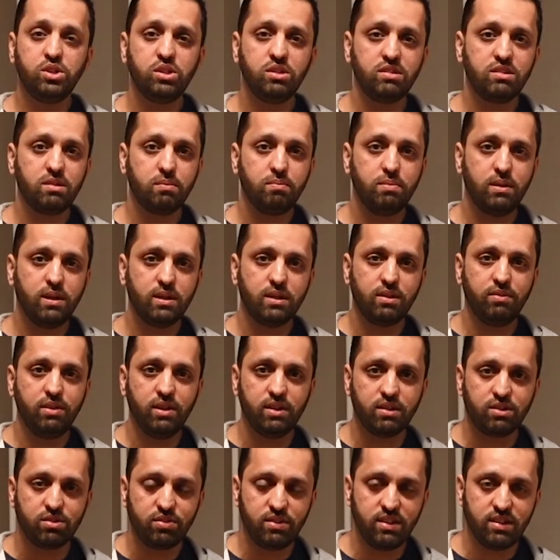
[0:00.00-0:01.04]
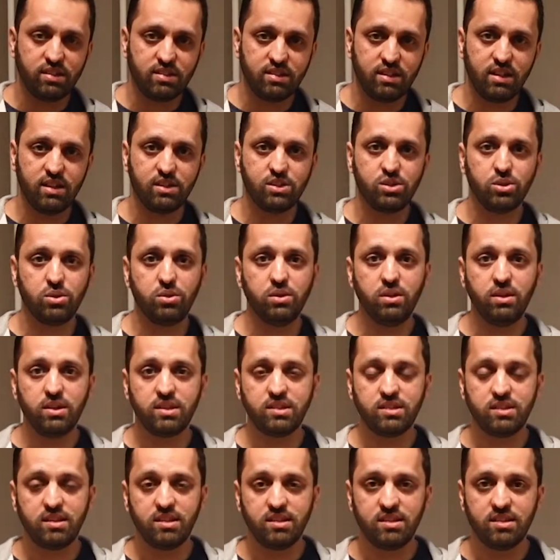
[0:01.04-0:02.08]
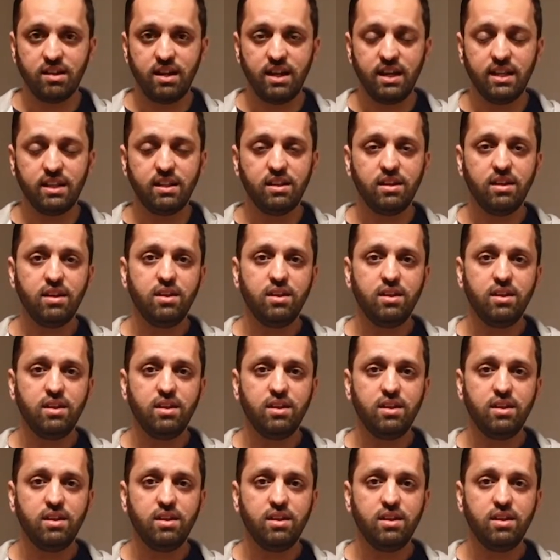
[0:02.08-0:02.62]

choose a path of UX research or UX design,